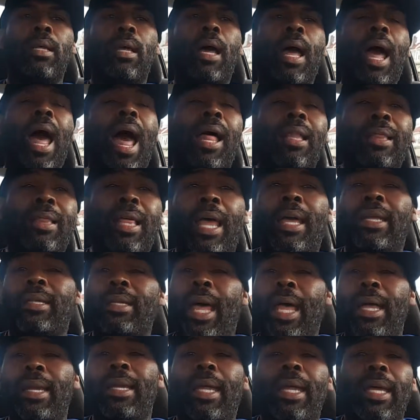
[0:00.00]
I think
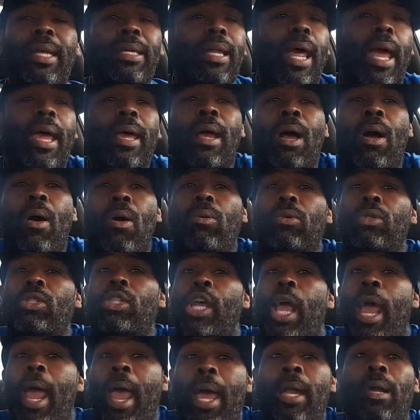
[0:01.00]
they need their own
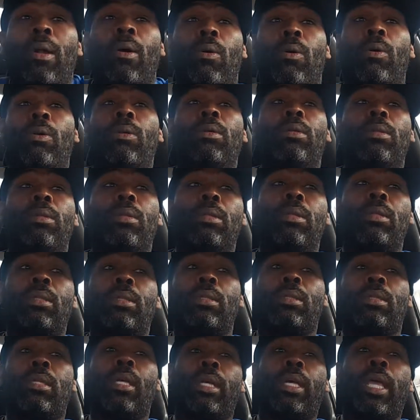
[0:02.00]
channel
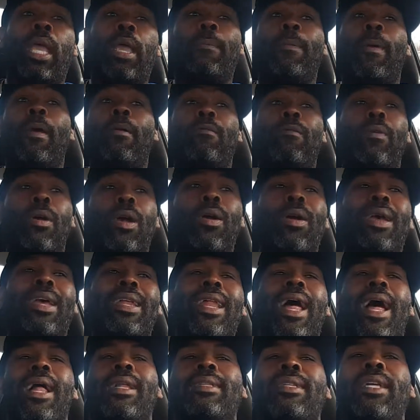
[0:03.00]
to keep it real.
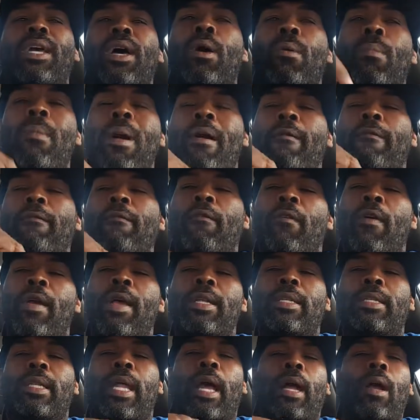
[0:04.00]
And I tell my
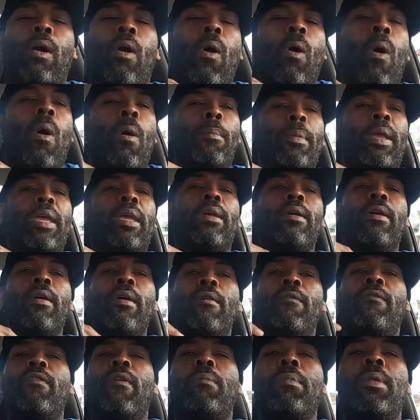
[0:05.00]
friends that call me
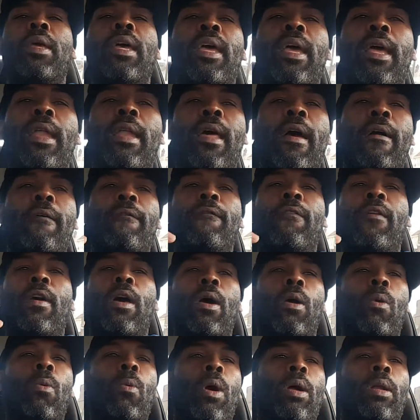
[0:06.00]
from the
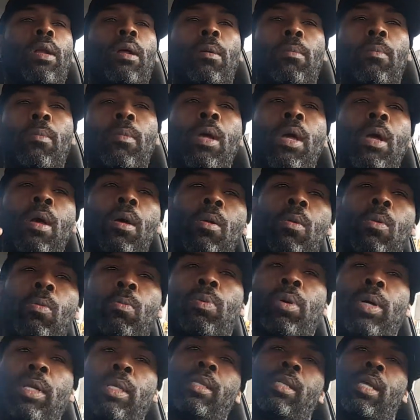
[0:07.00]
NFL, one of them
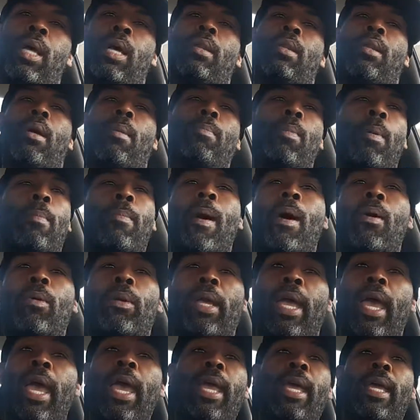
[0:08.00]
put something up about
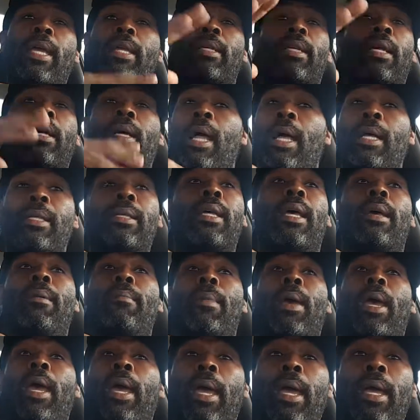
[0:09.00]
gay. So I said,
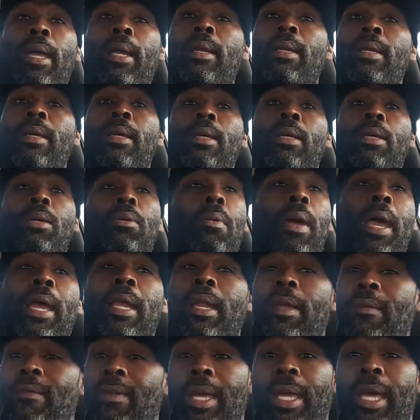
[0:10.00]
man, you
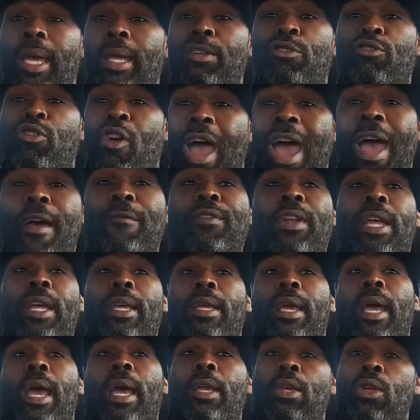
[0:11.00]
ain't even get drafted
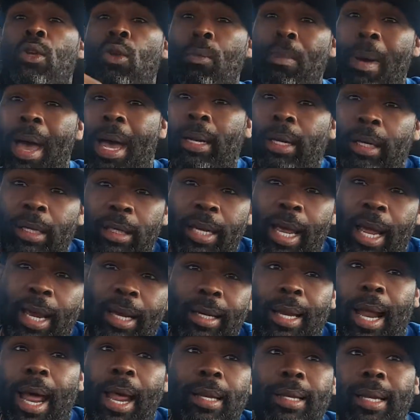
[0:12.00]
yet. You better
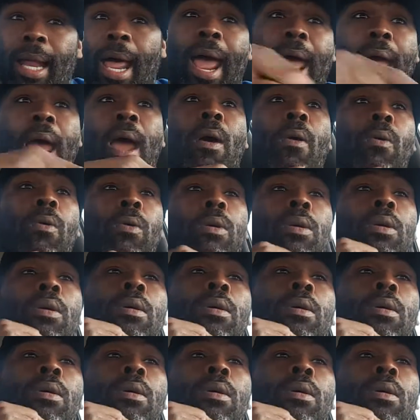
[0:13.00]
take that down.